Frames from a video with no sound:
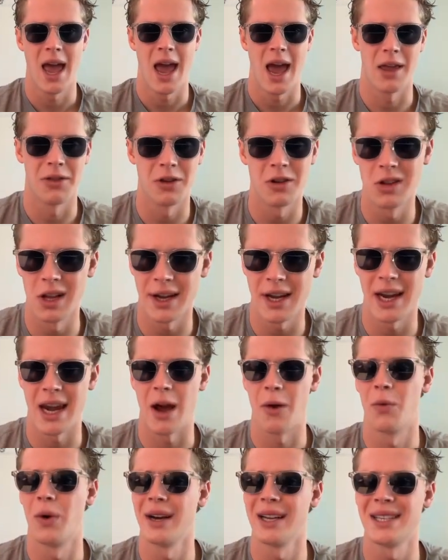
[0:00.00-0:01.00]
And they're looking
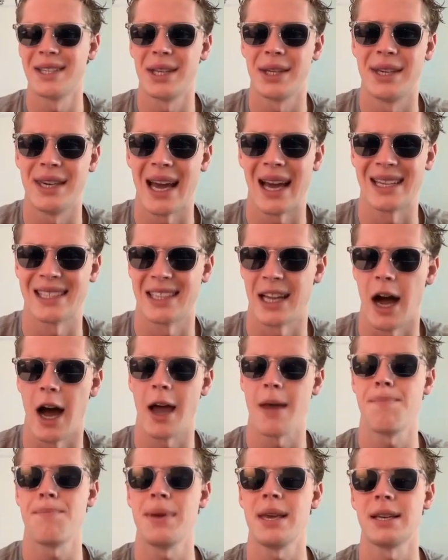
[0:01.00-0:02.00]
at what is the next
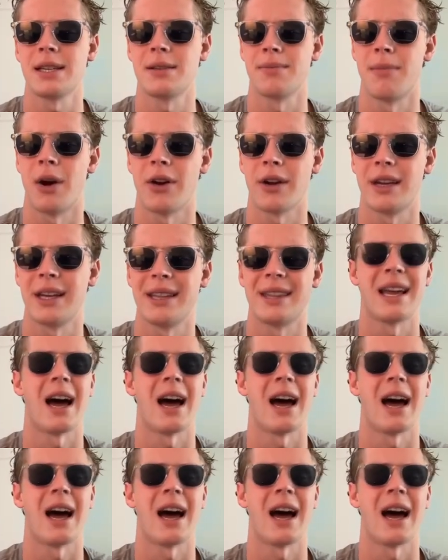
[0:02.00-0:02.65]
hypiest market,